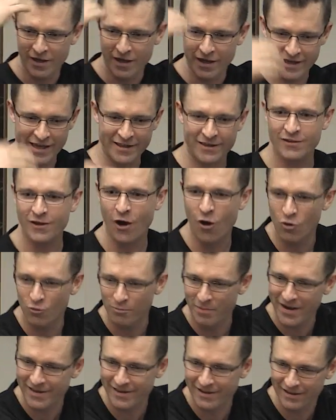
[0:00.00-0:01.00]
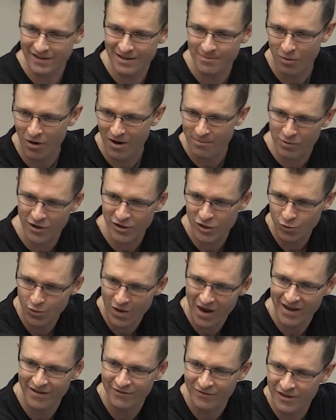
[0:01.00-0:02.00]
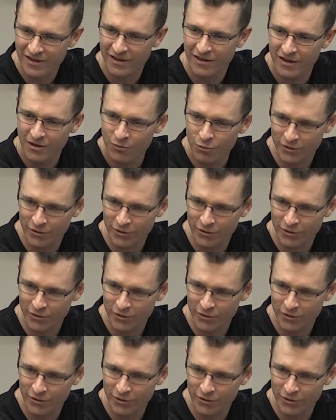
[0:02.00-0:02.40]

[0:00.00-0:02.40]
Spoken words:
It gets told basically by pressure waves